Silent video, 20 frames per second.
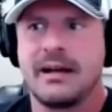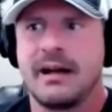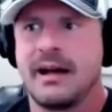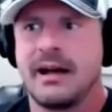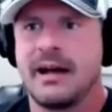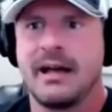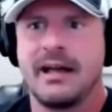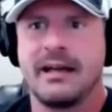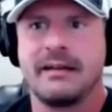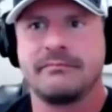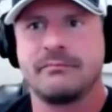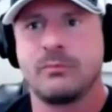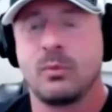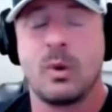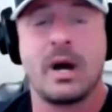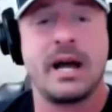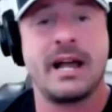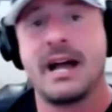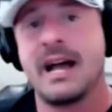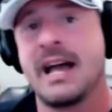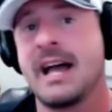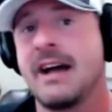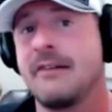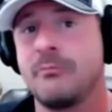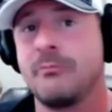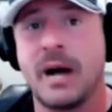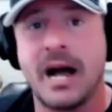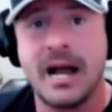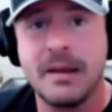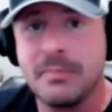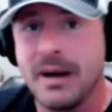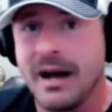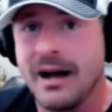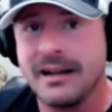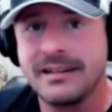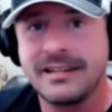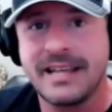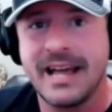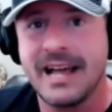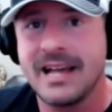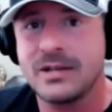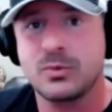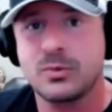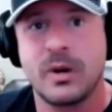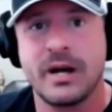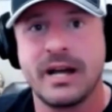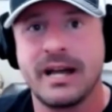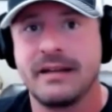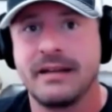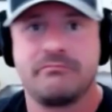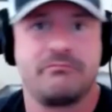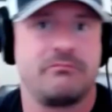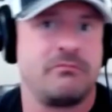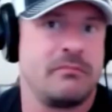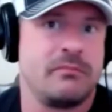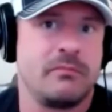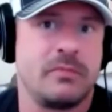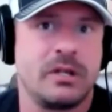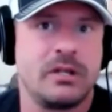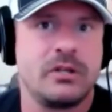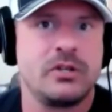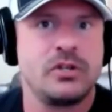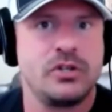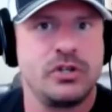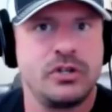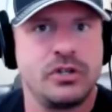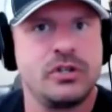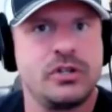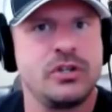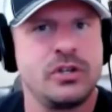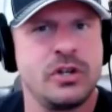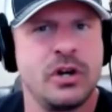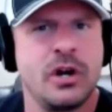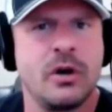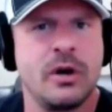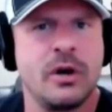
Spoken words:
I have my podcast, why I, you know,